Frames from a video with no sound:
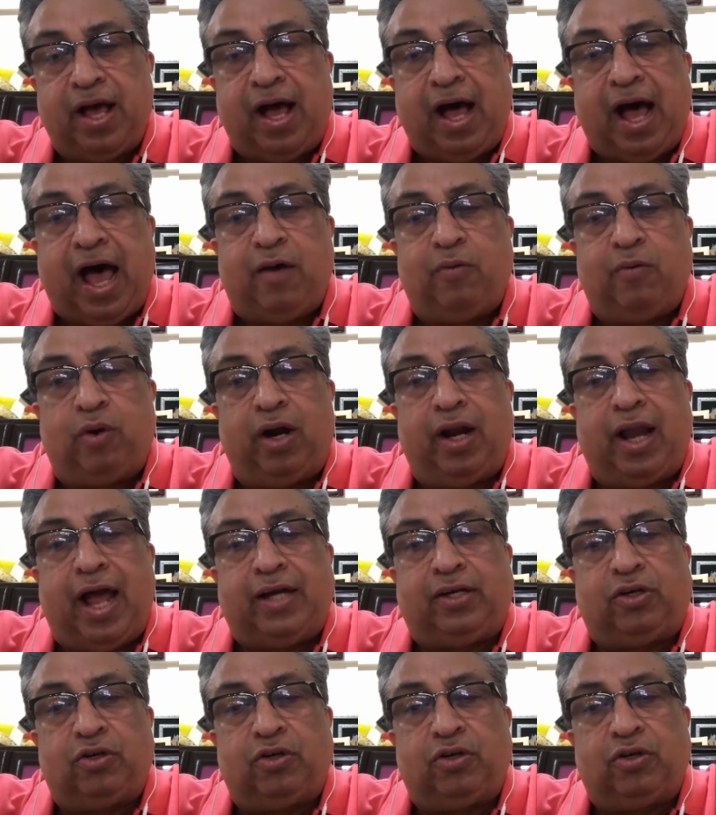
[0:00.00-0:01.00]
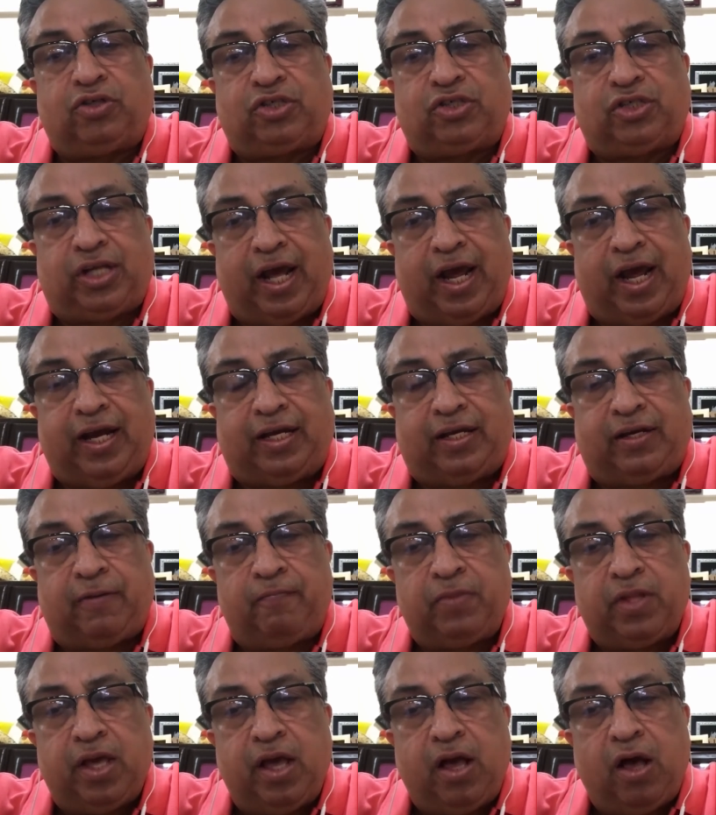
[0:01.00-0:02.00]
I would like to state
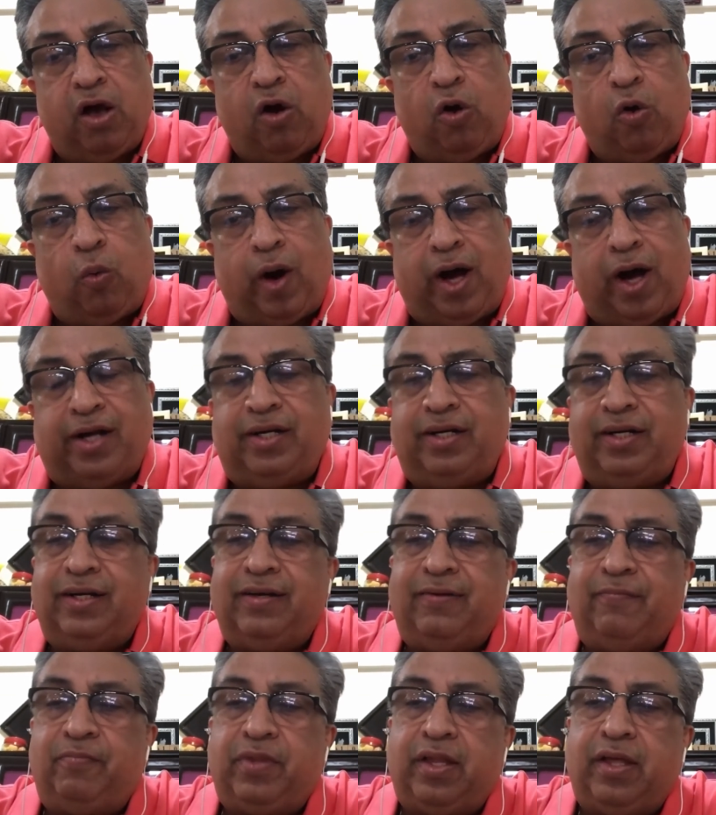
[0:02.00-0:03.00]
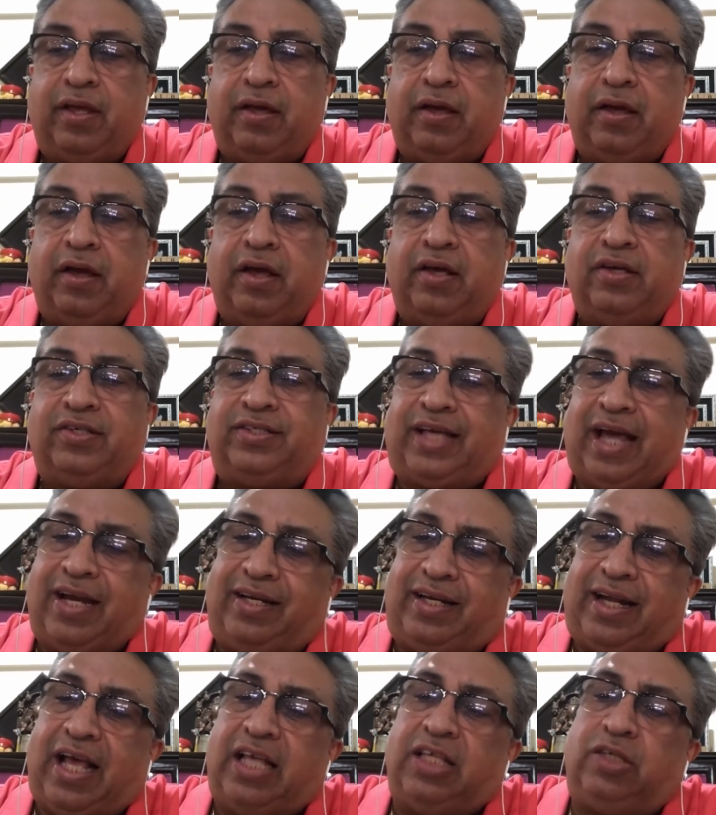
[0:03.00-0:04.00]
one
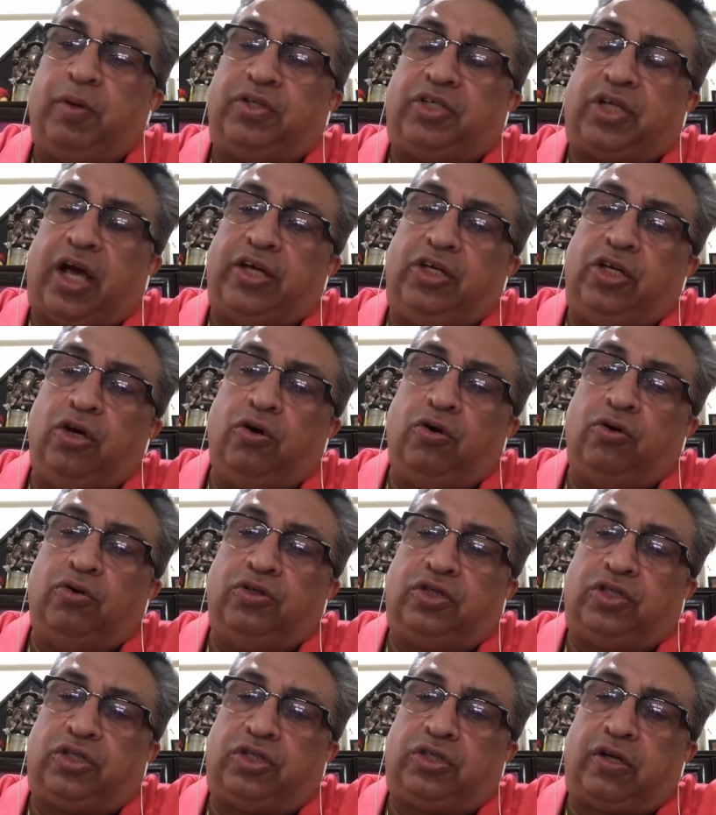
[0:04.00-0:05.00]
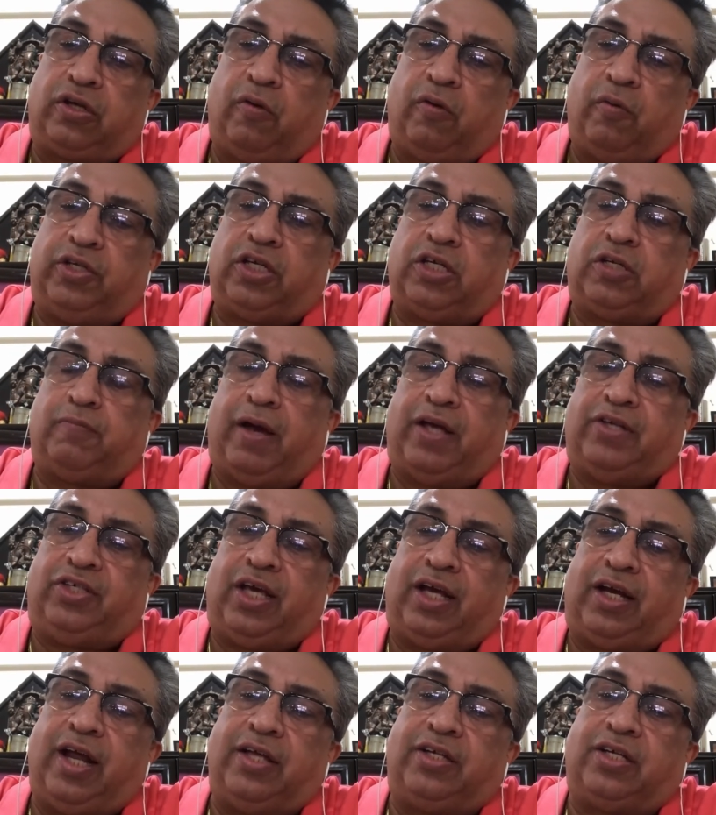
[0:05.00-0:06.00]
sentence which I use, which is my
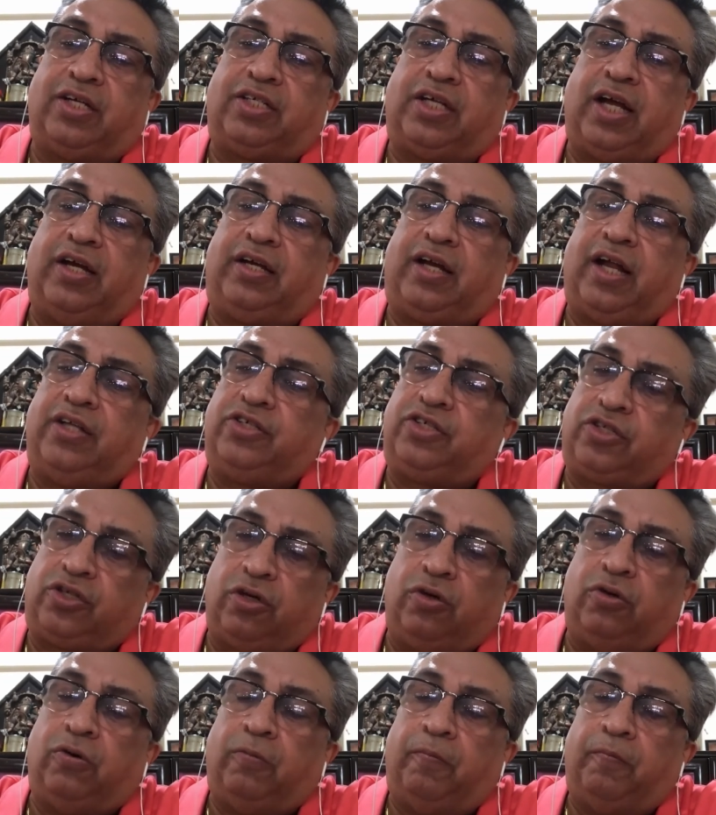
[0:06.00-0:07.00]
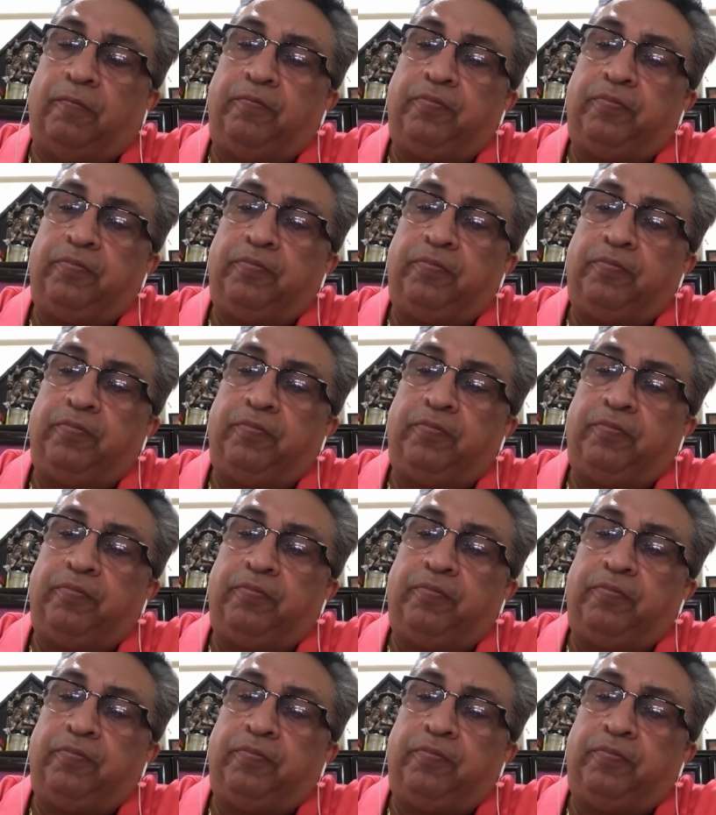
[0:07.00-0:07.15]
signature sentence too.